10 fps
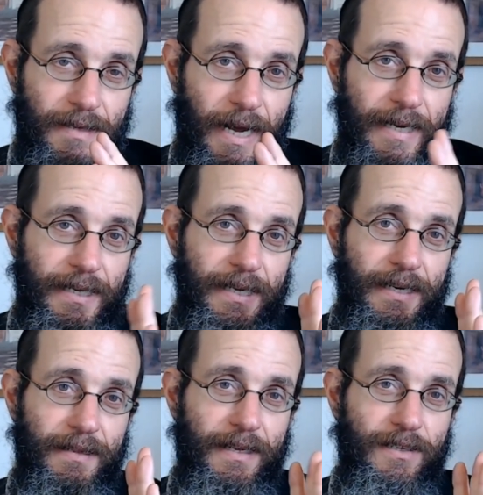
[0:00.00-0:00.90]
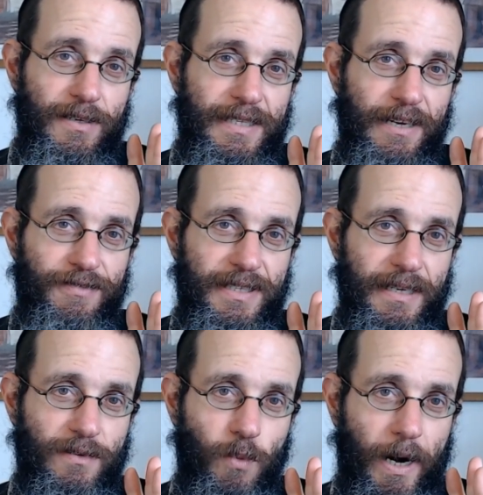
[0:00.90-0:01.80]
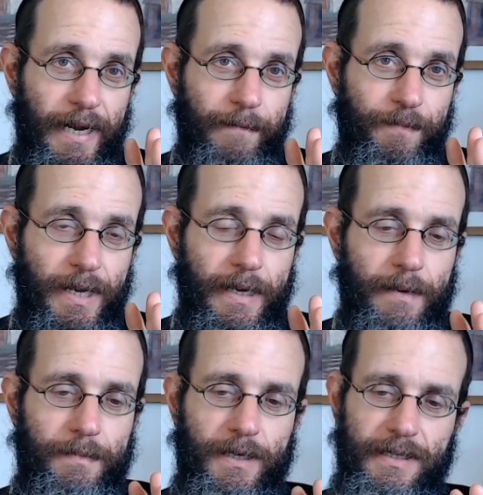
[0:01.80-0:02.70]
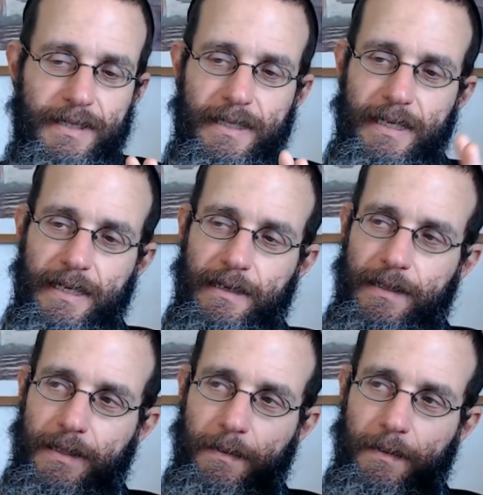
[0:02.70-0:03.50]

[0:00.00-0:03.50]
ani that Yosef said. Why? Because the